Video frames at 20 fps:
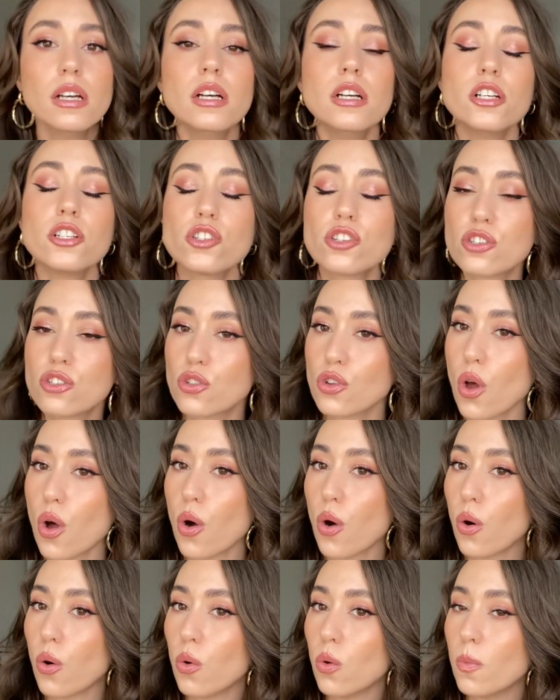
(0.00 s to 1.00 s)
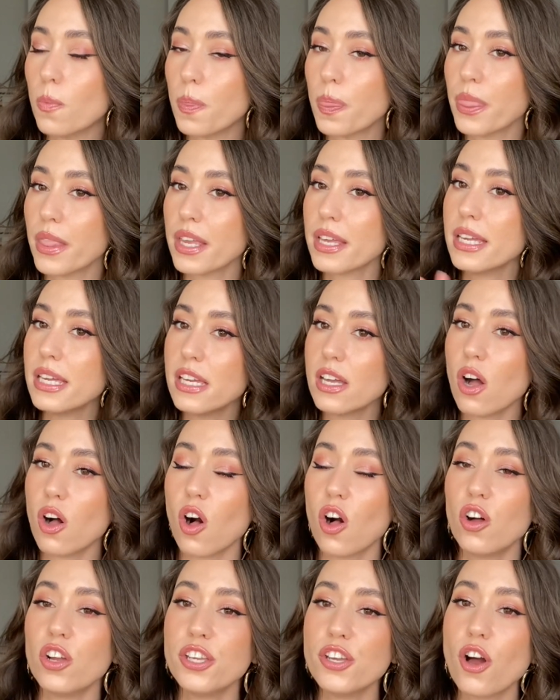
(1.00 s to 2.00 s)
So he
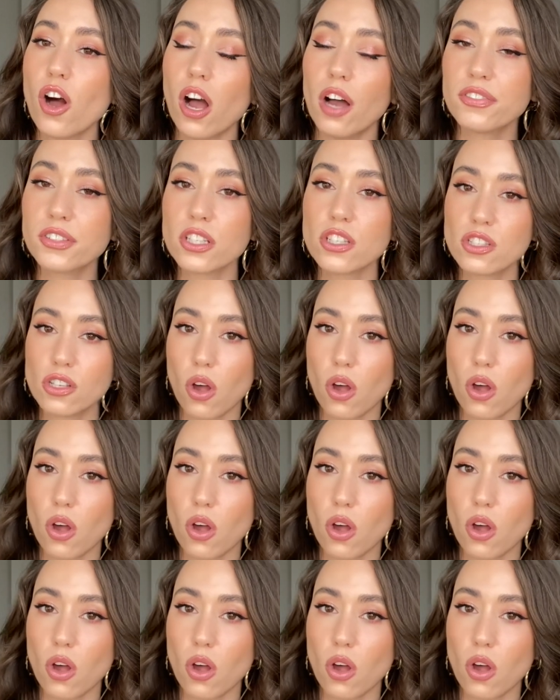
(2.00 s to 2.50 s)
often